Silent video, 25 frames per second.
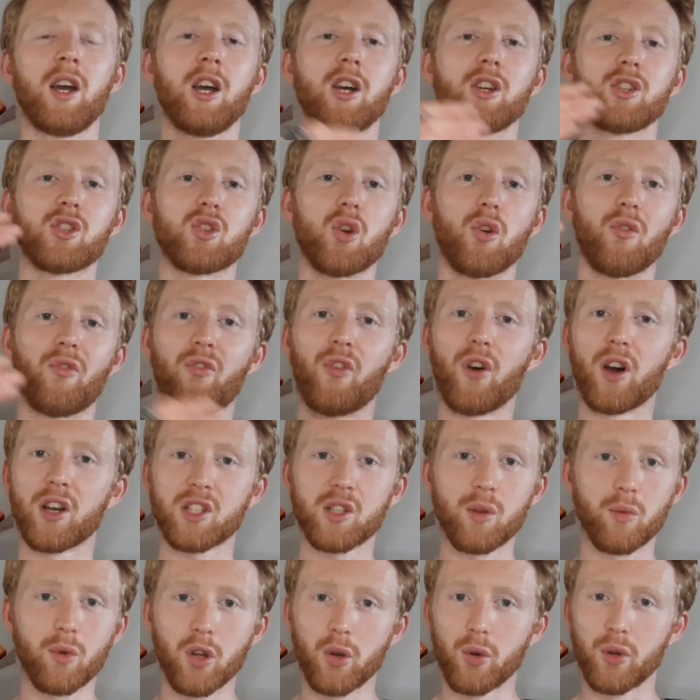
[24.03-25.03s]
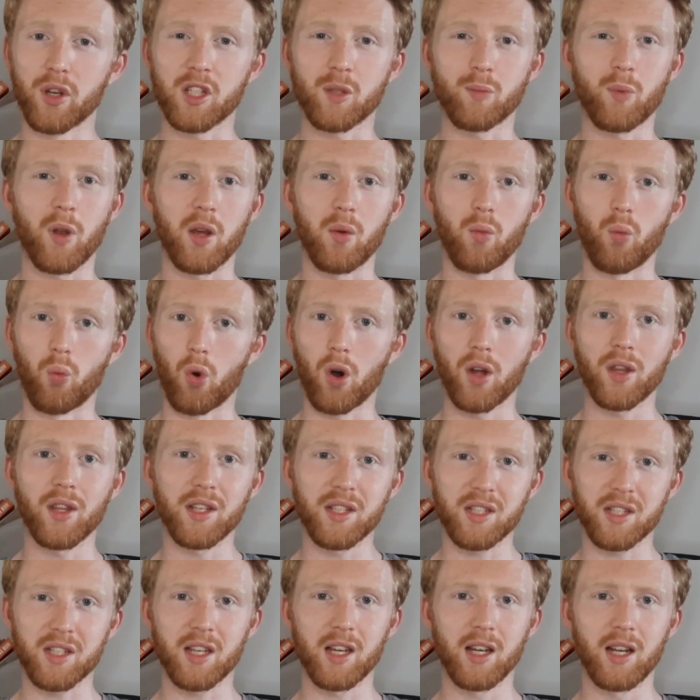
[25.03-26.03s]
So first I'm going to explain what
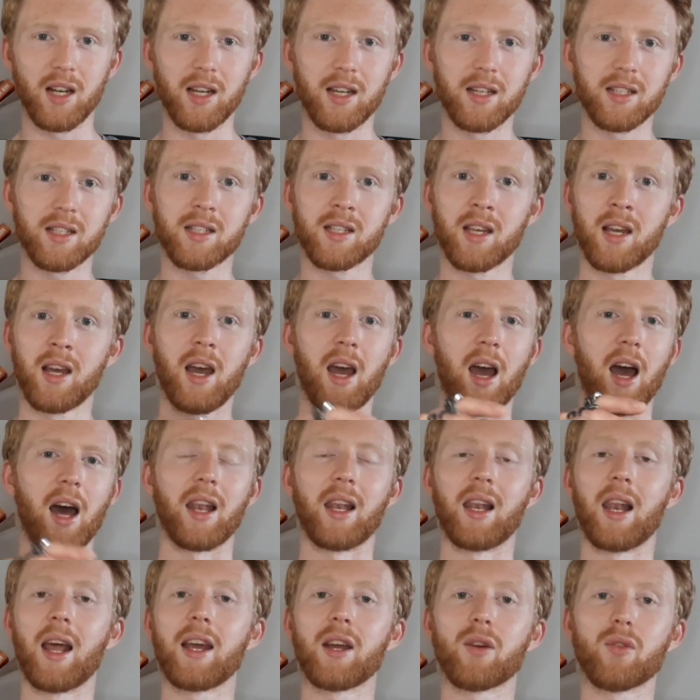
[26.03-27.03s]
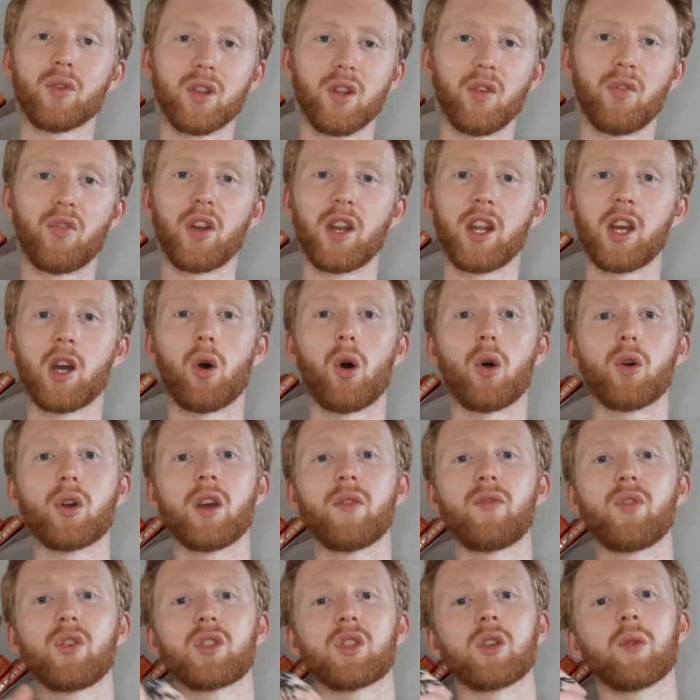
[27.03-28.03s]
this skill is, and later in the video I'll
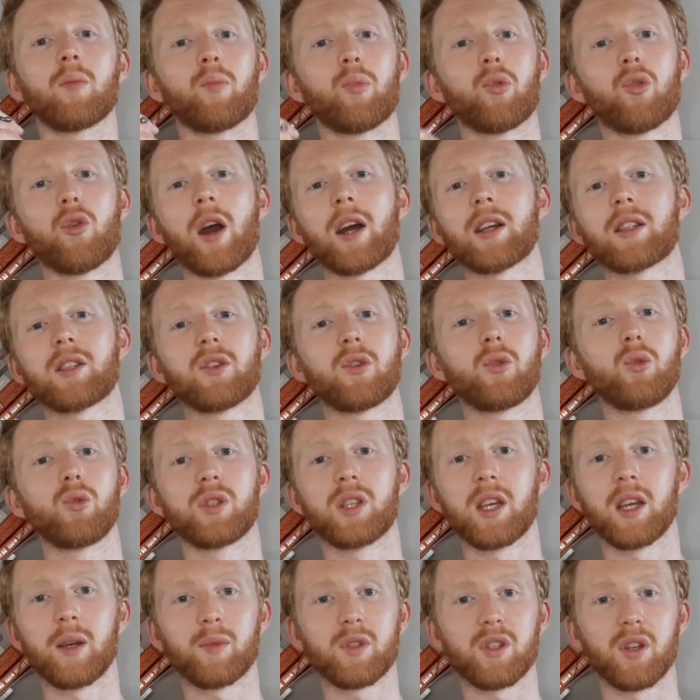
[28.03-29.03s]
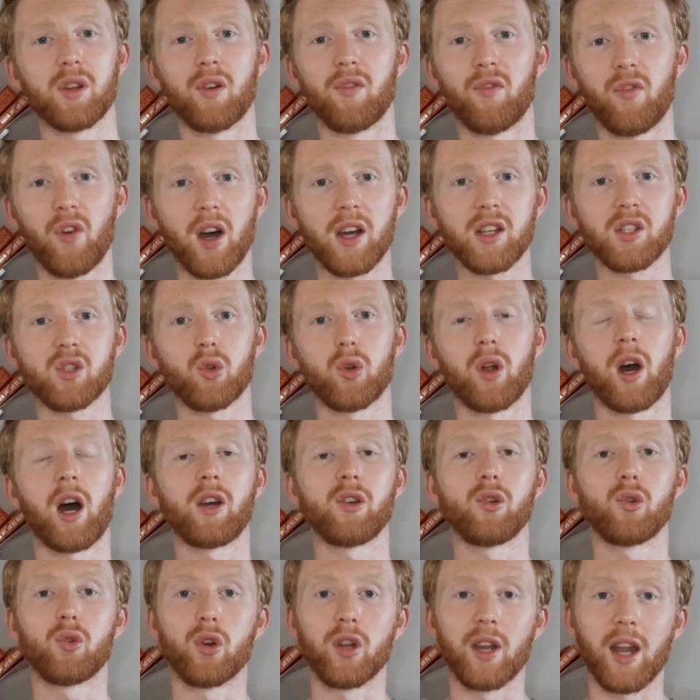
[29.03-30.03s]
give you some practical tips and advice on how
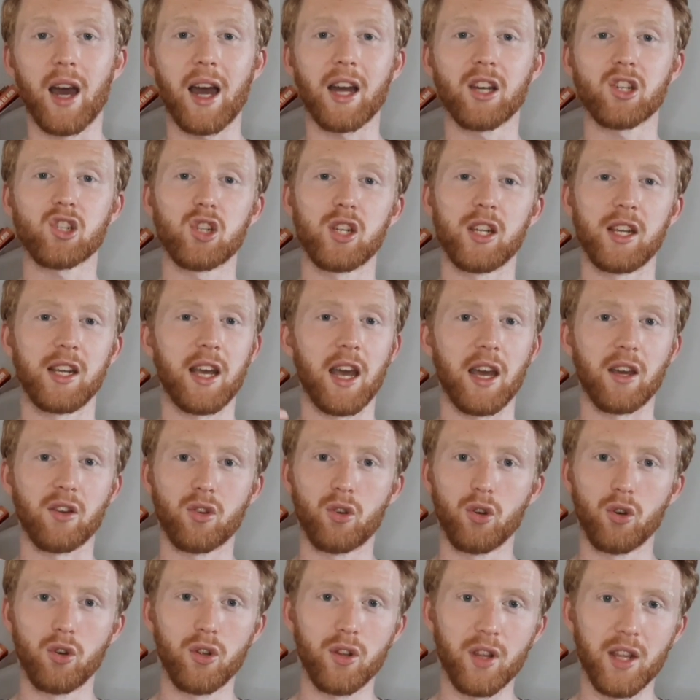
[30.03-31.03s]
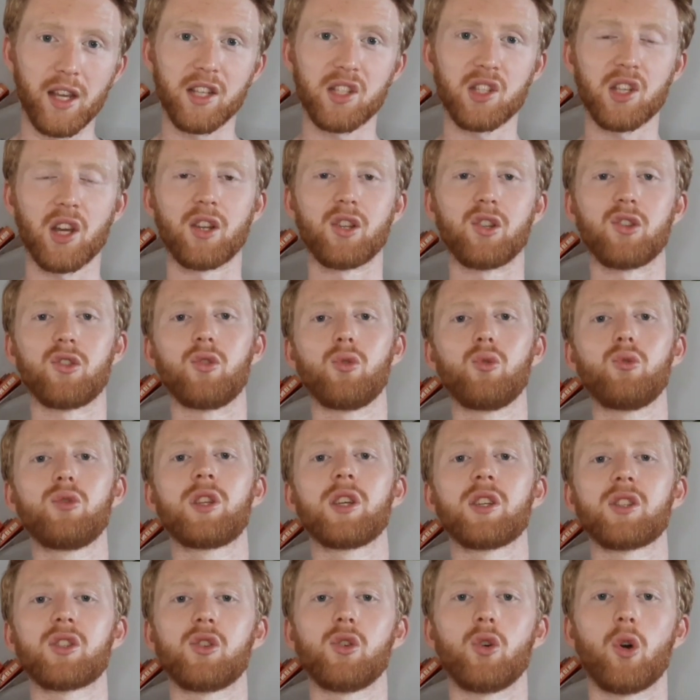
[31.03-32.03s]
you can actually get good at this and use
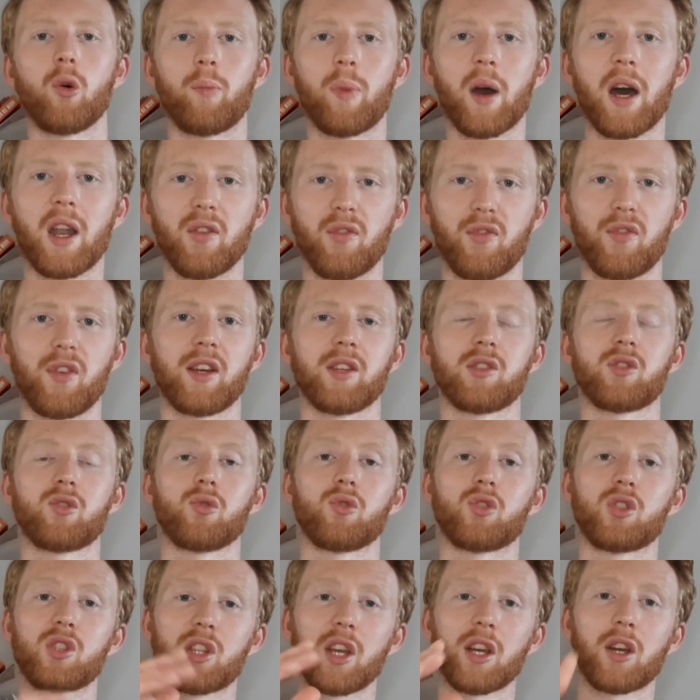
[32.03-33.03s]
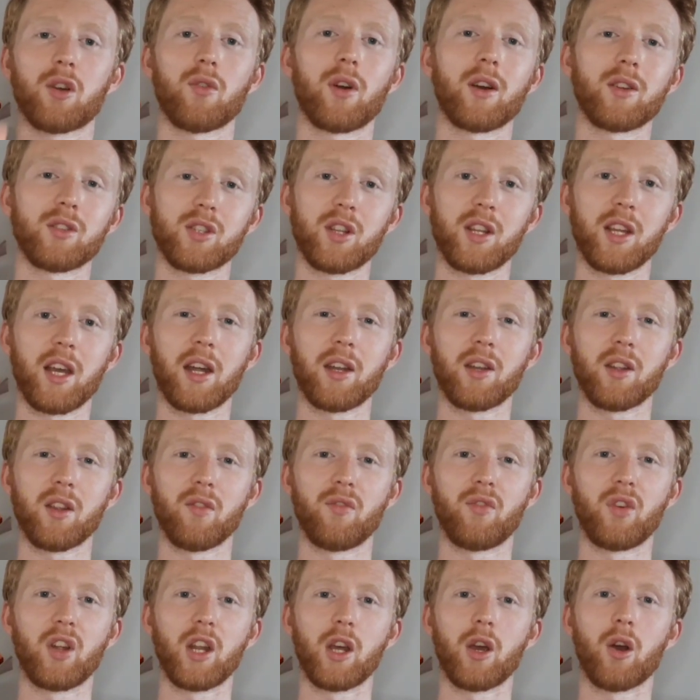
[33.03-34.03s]
it to your benefit. So stick around to the end of the
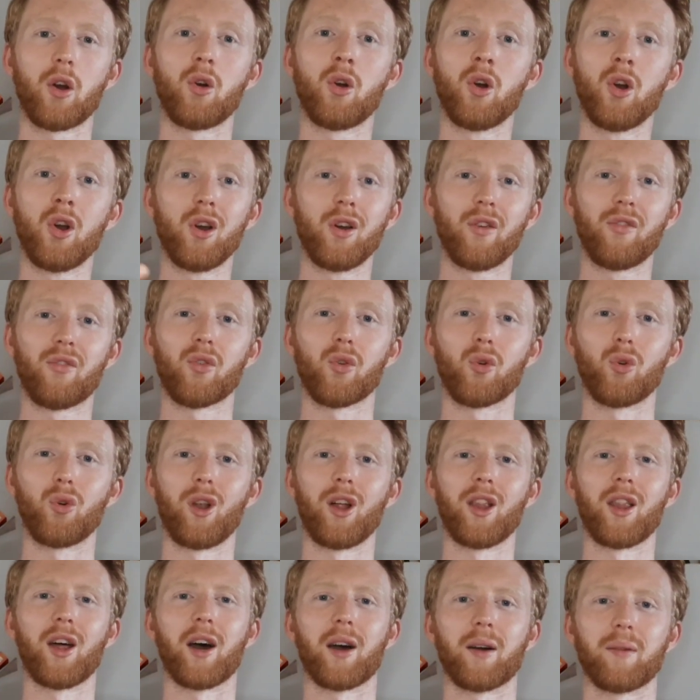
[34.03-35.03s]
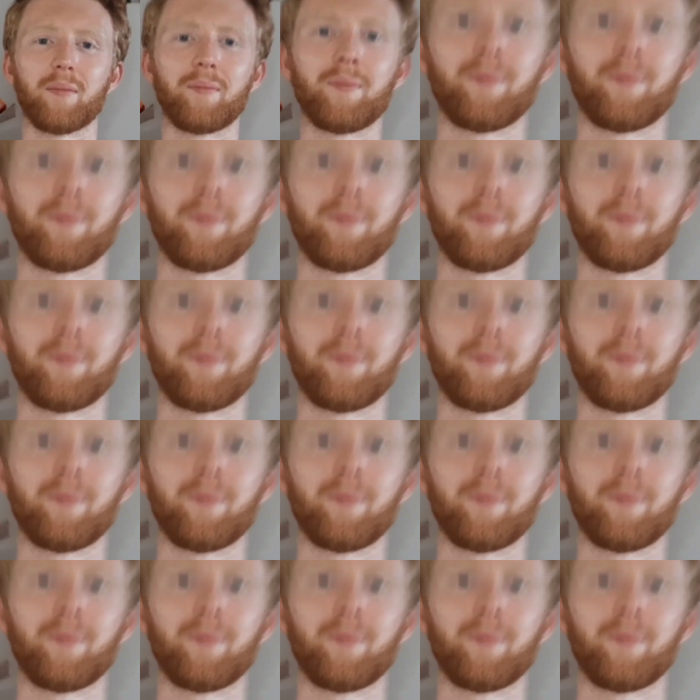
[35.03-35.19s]
video for all of that.